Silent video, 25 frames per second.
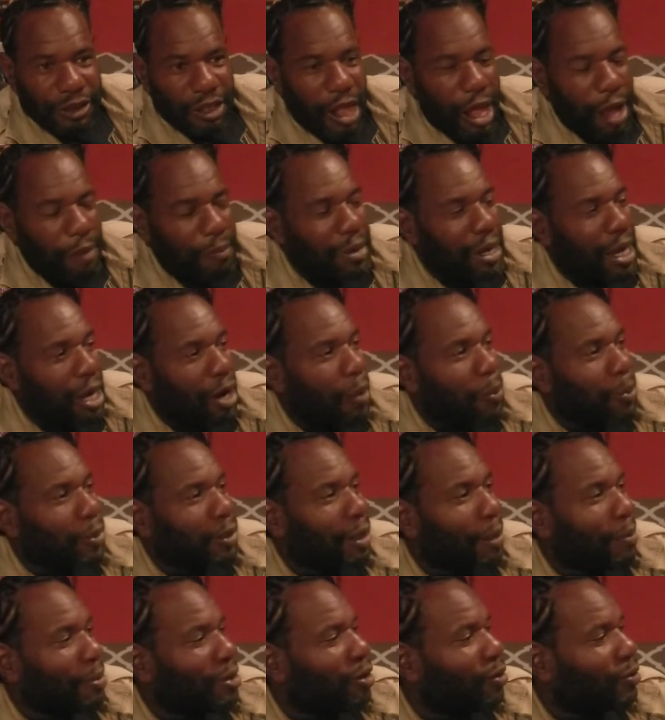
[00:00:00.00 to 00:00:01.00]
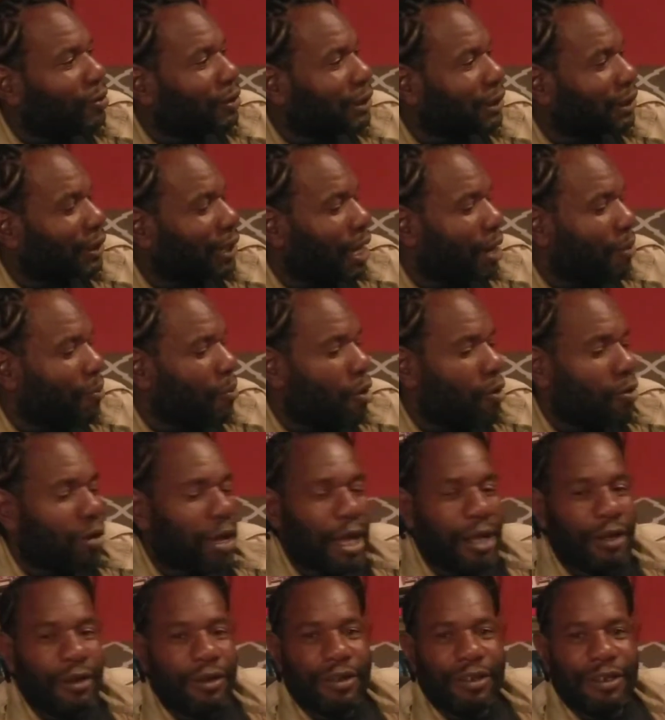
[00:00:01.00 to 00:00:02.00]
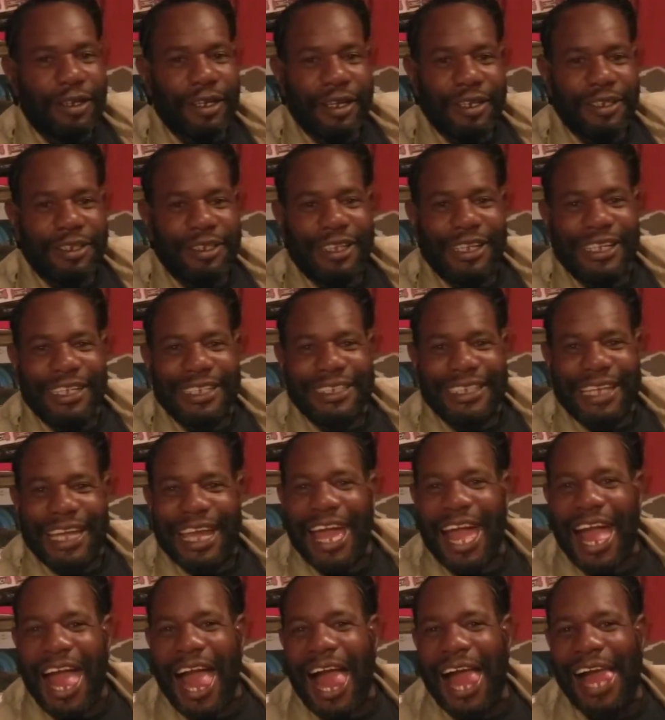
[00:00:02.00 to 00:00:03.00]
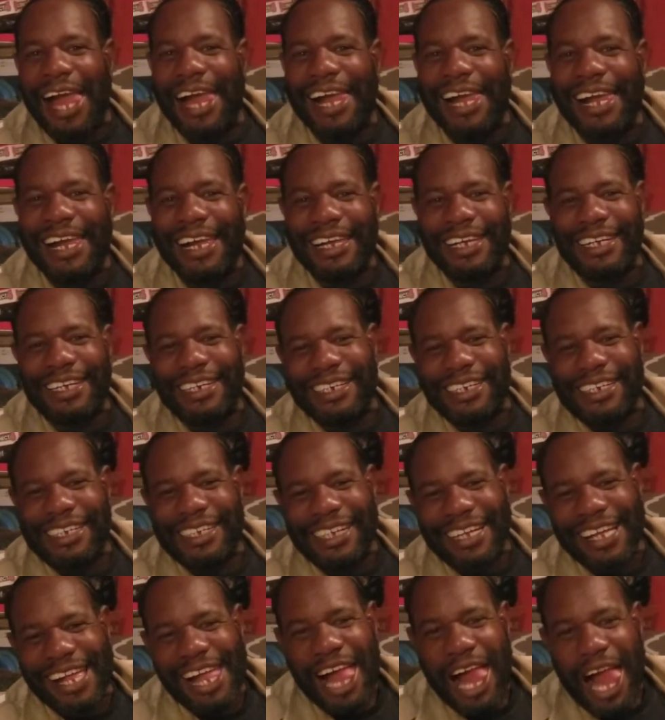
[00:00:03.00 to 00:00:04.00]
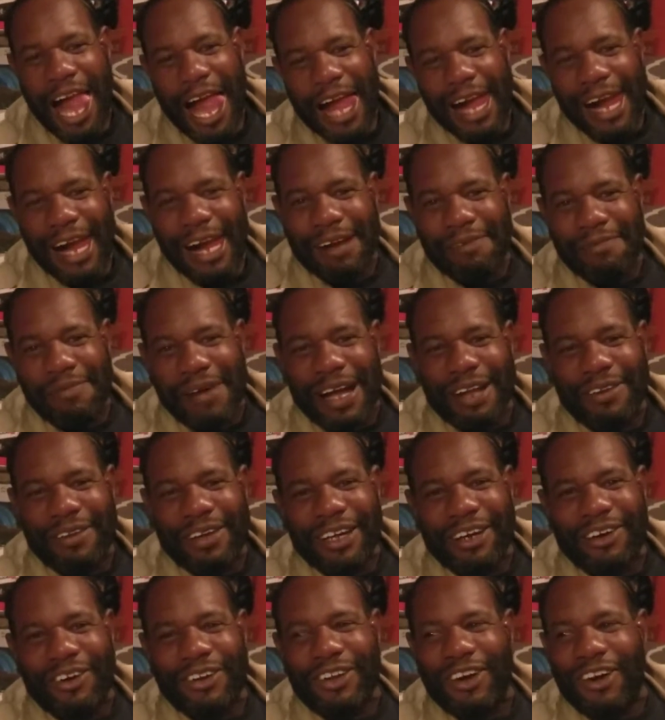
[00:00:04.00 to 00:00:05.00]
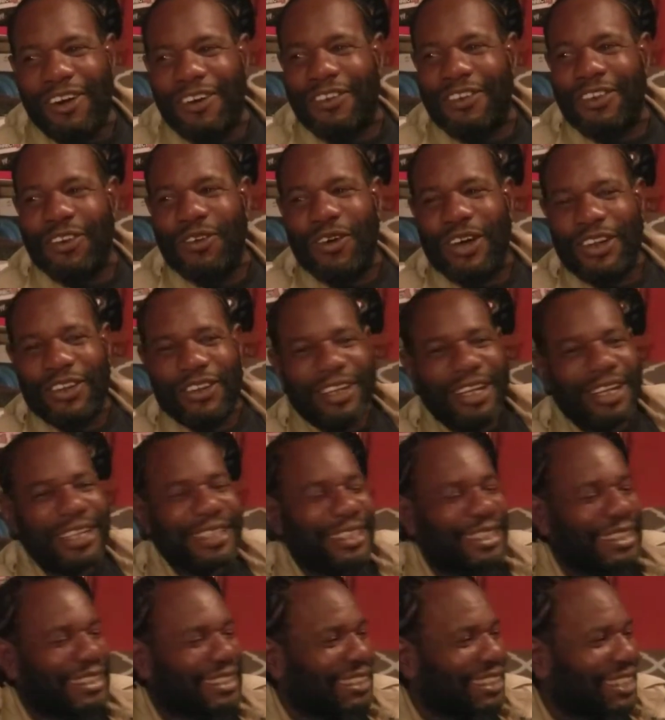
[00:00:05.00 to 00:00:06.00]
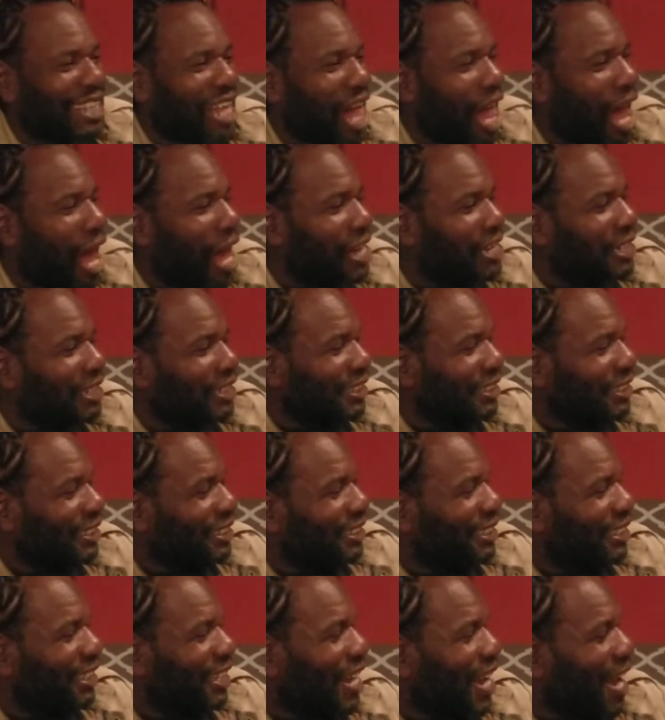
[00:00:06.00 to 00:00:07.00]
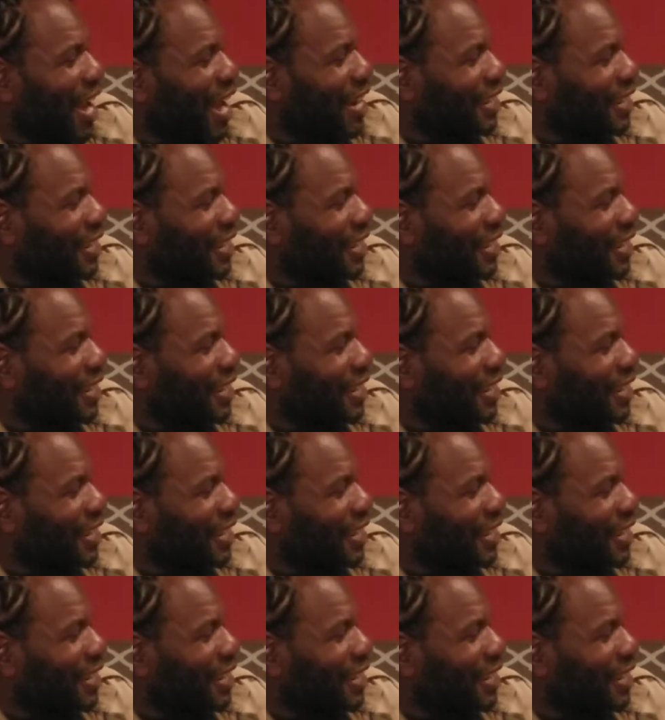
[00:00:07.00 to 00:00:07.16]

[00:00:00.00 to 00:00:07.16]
I'm not going to put them in nose. I won't get those things there. I'm about to go down. God, but a little secret, eh?